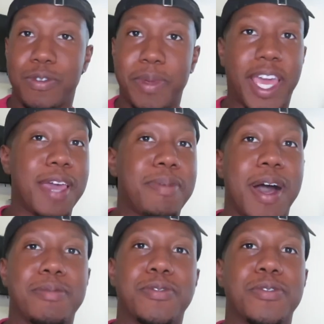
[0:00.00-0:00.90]
from a
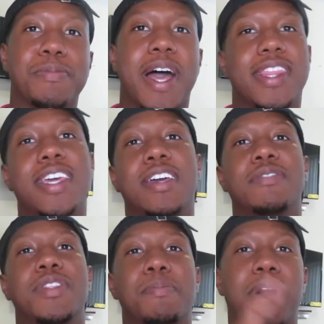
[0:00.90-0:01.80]
K-pop group, I think
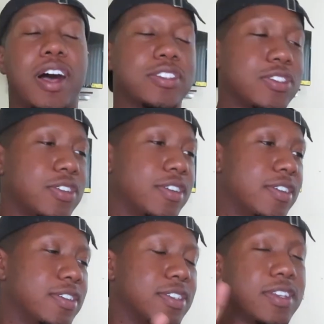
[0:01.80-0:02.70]
of The
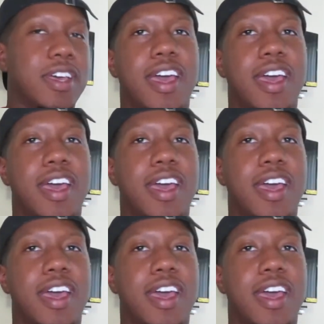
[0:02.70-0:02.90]
Monsters,